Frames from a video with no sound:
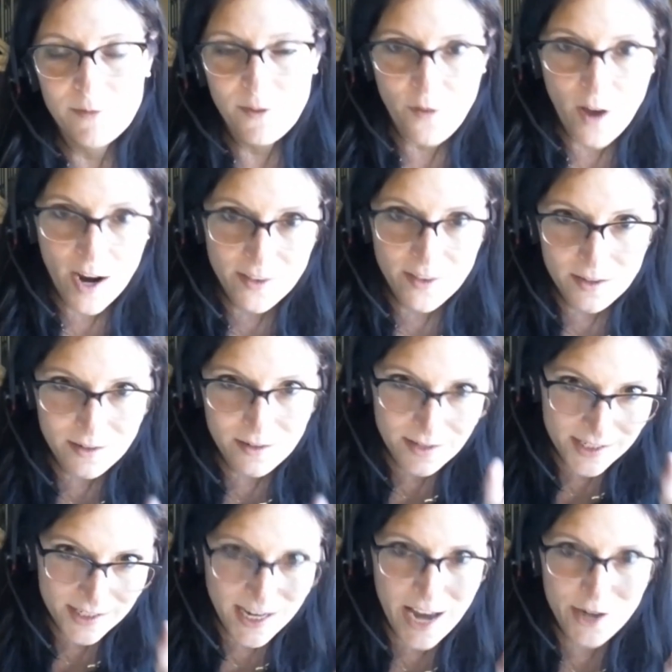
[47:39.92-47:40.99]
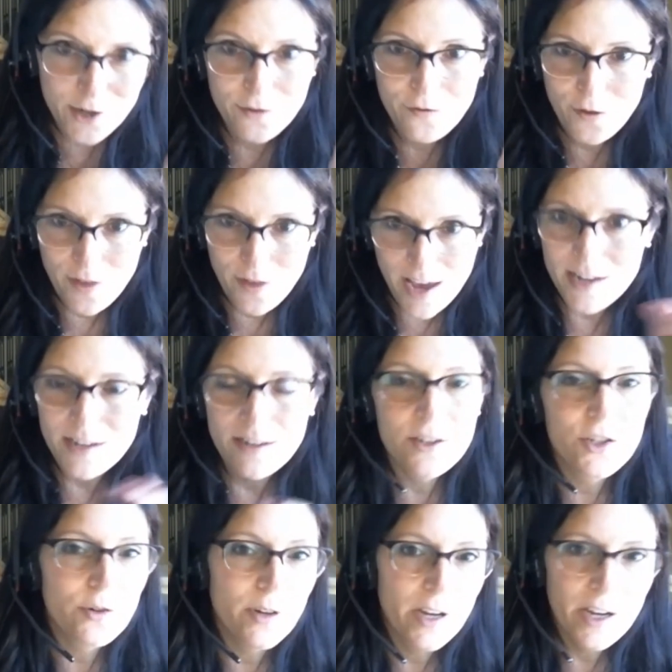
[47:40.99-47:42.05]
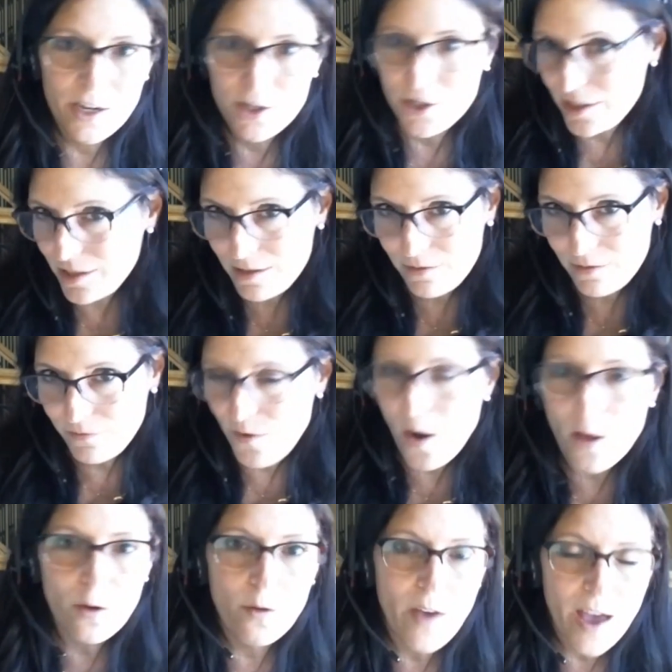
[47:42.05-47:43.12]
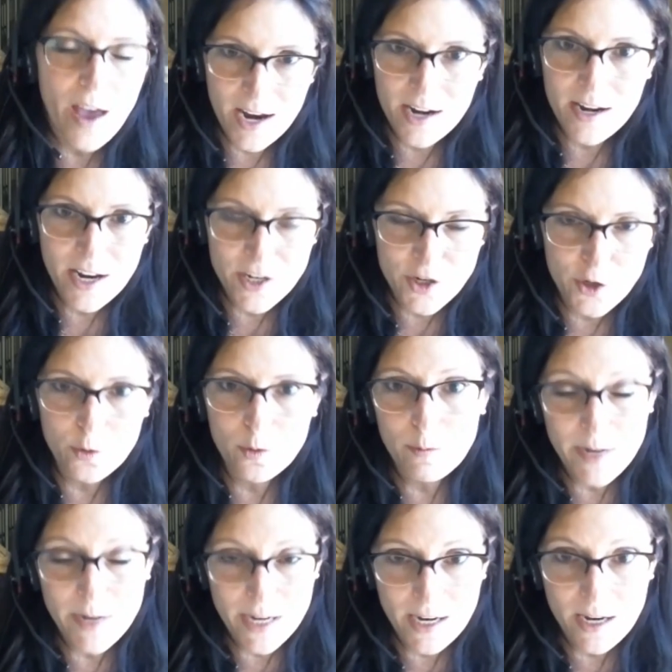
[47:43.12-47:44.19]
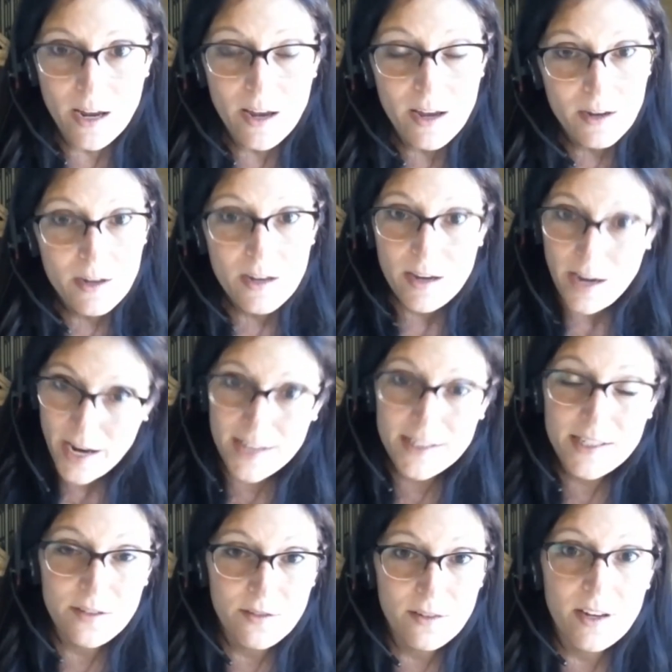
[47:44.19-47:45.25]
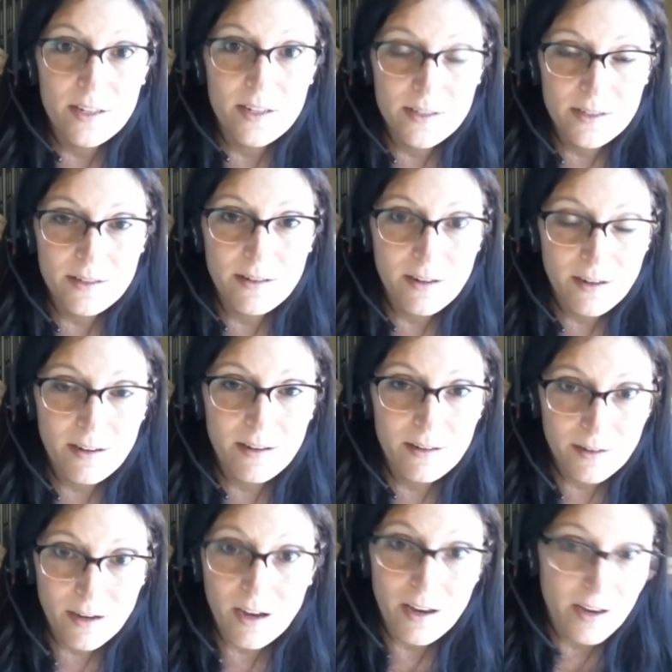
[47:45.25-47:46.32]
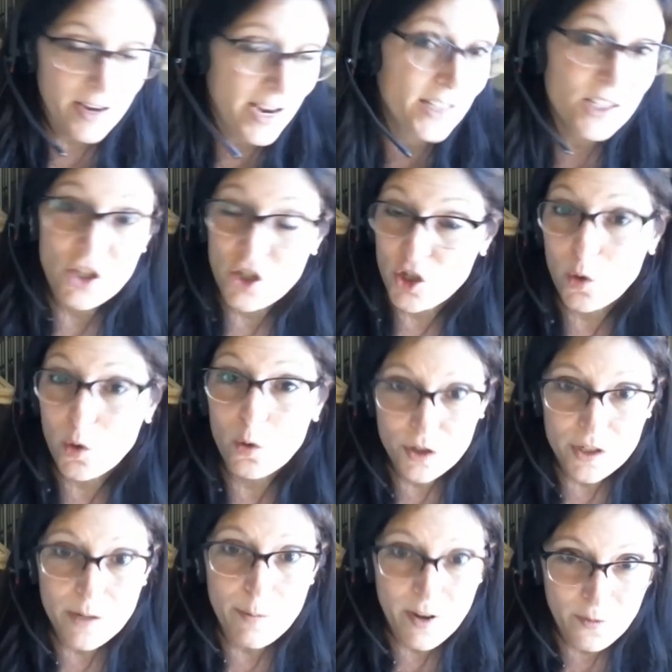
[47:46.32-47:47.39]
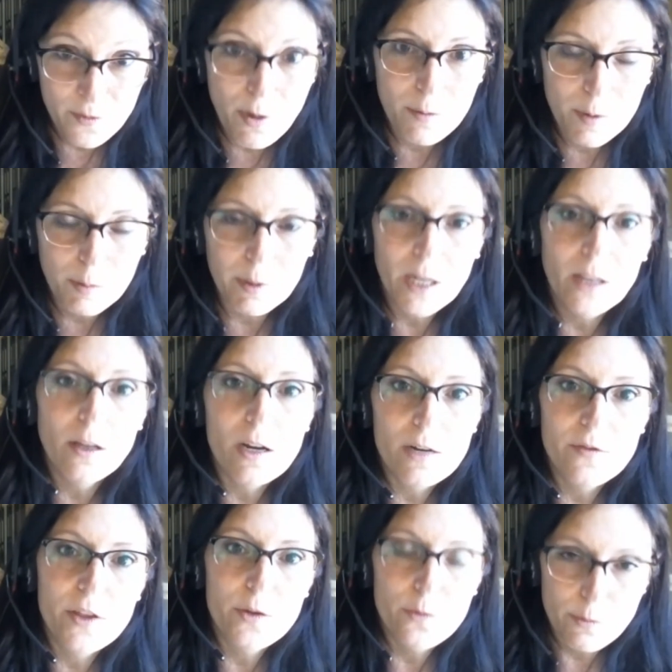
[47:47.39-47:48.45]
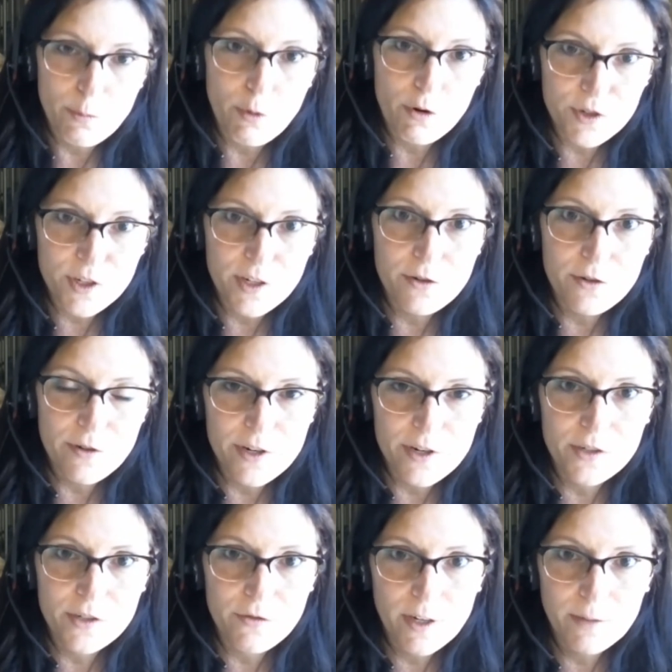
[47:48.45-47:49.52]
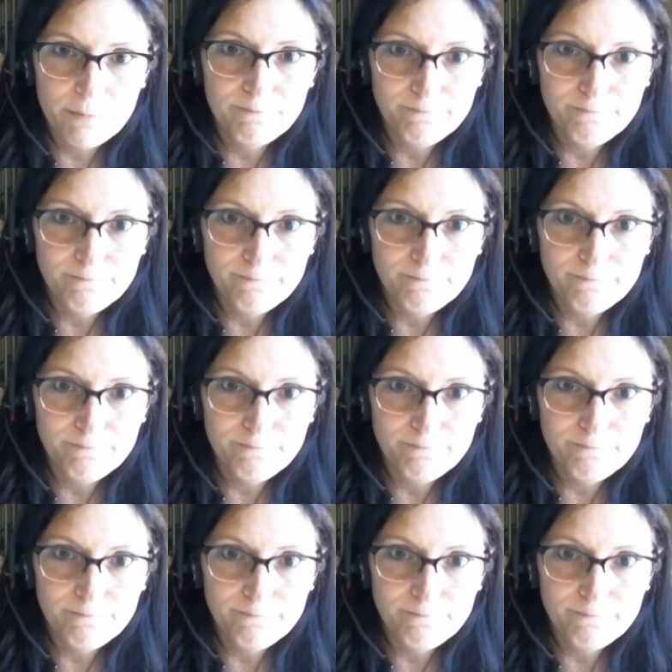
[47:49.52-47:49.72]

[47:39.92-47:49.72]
Find the standard for that industry and just follow that, and you will be heads and shoulders above probably a lot of other reporters in your industry.